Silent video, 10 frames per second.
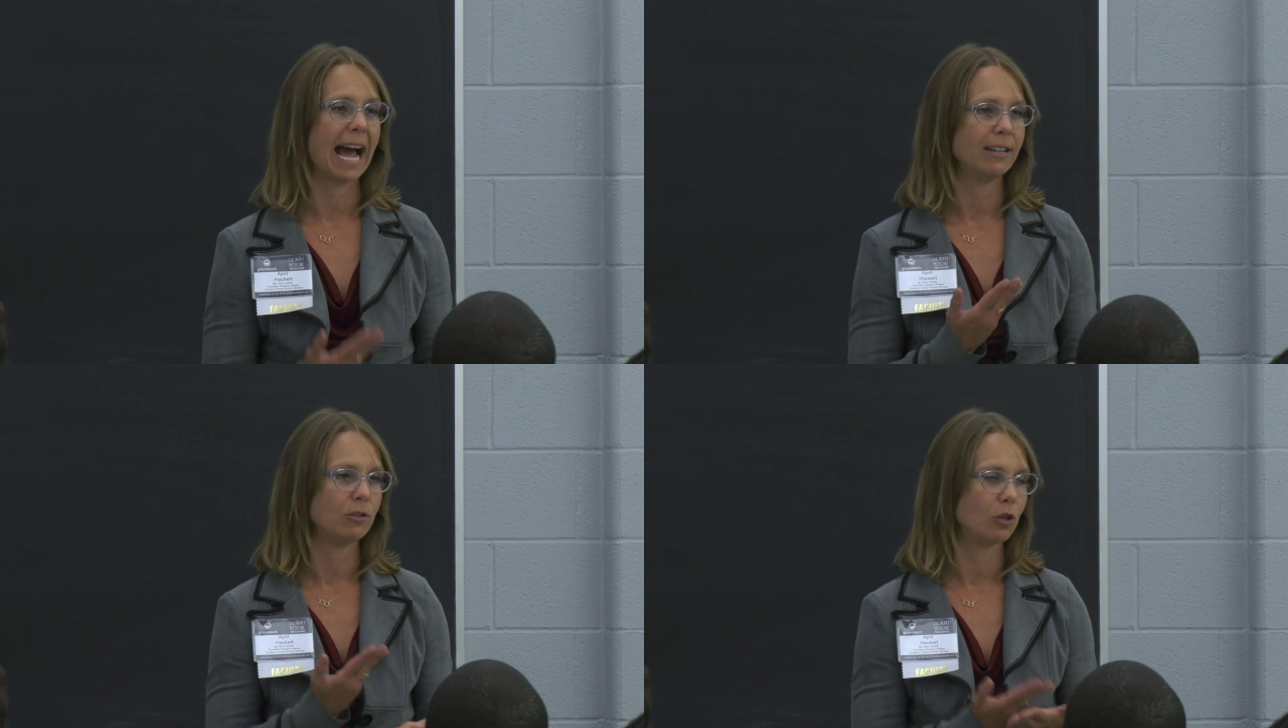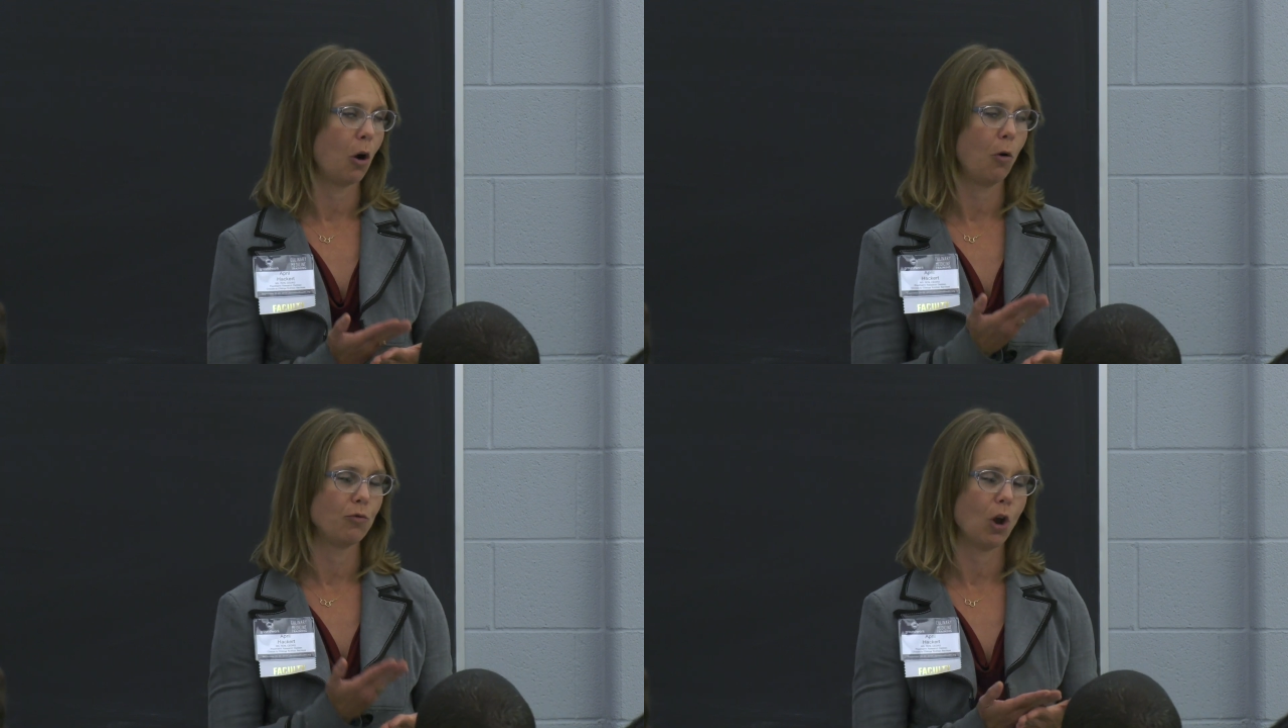I
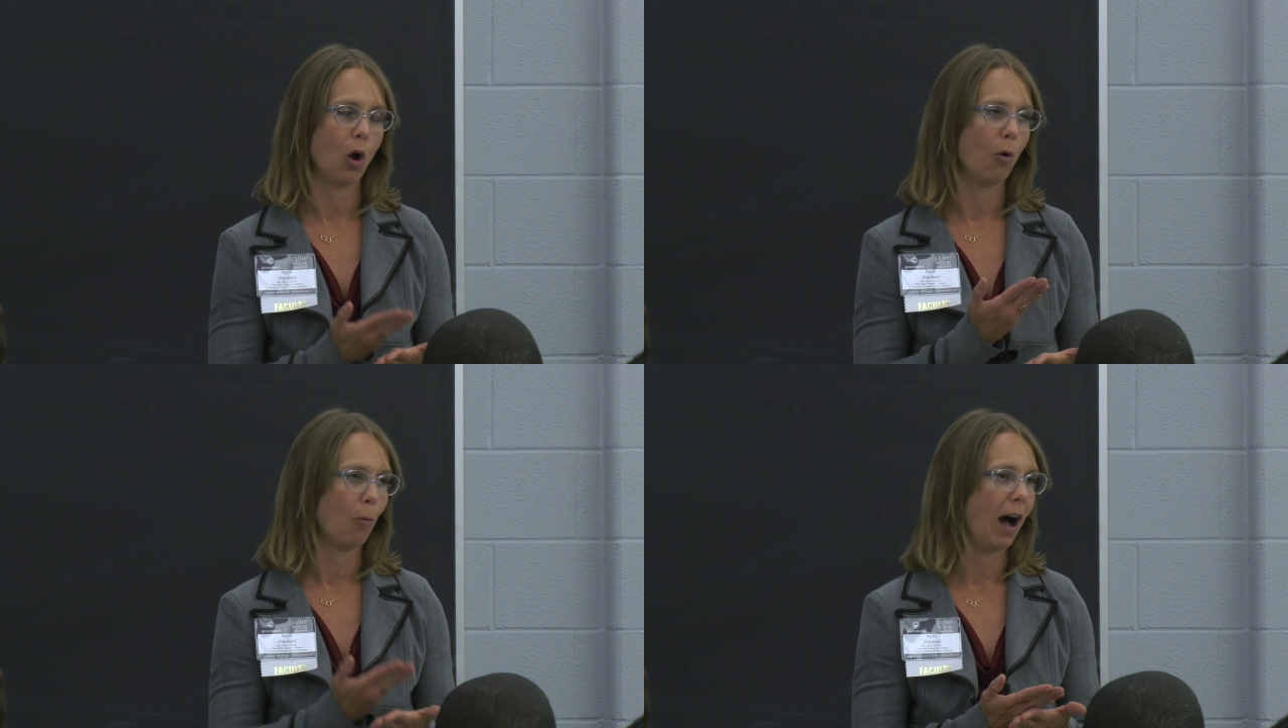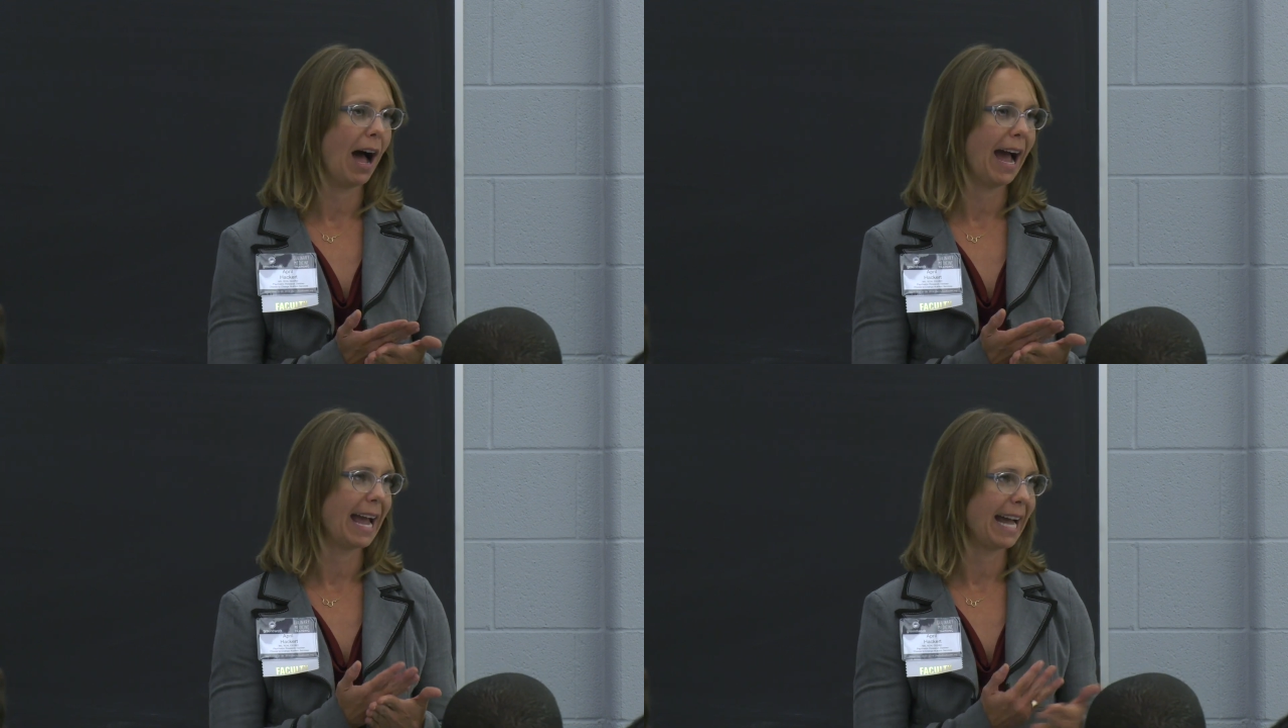don't know
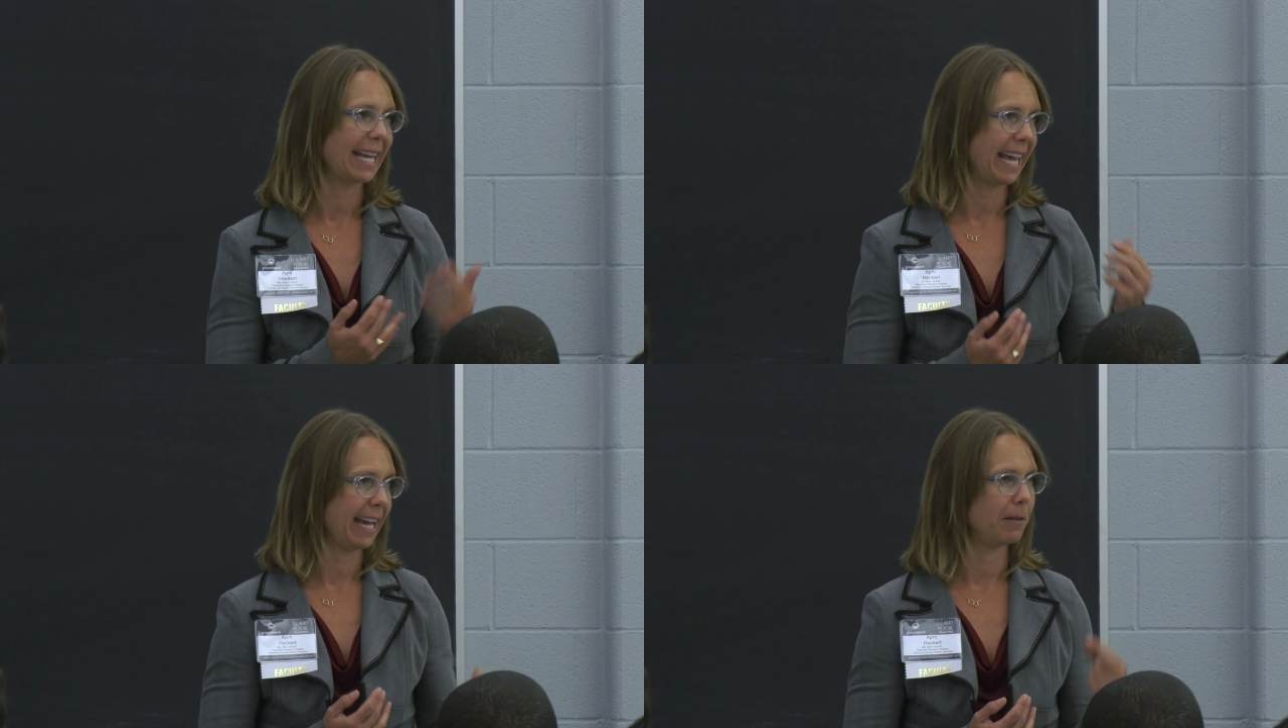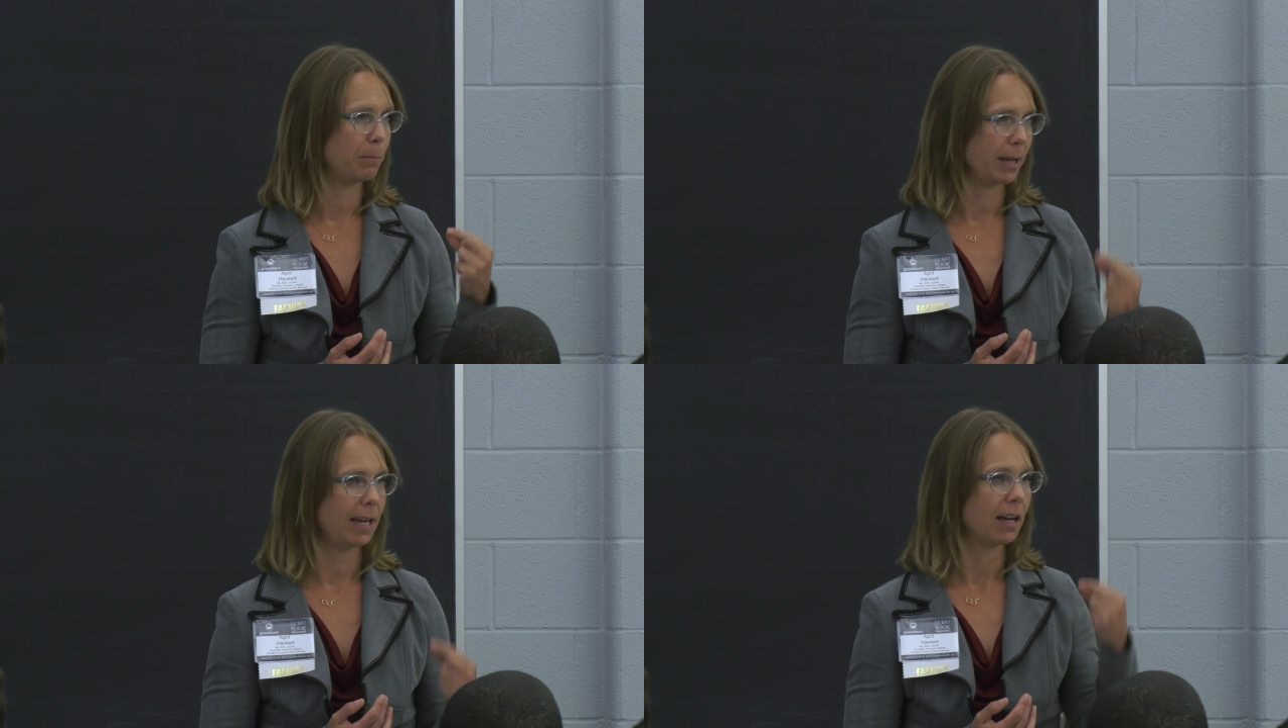why I can't
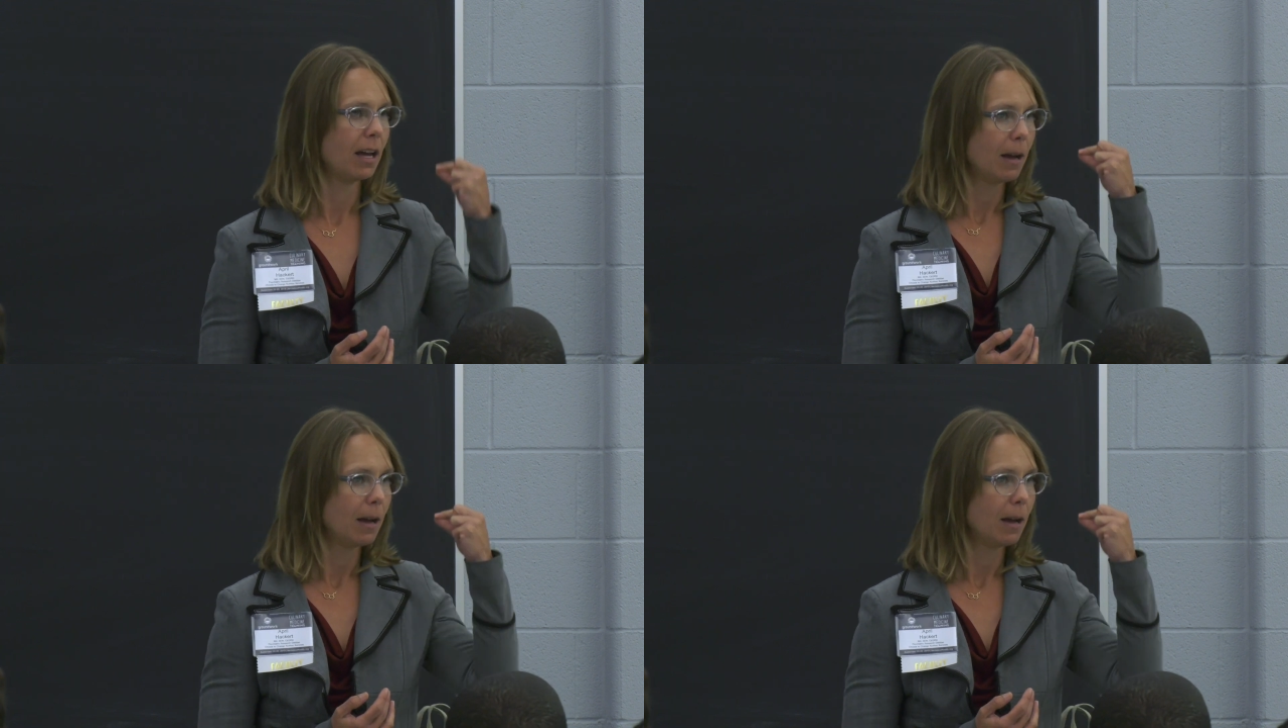be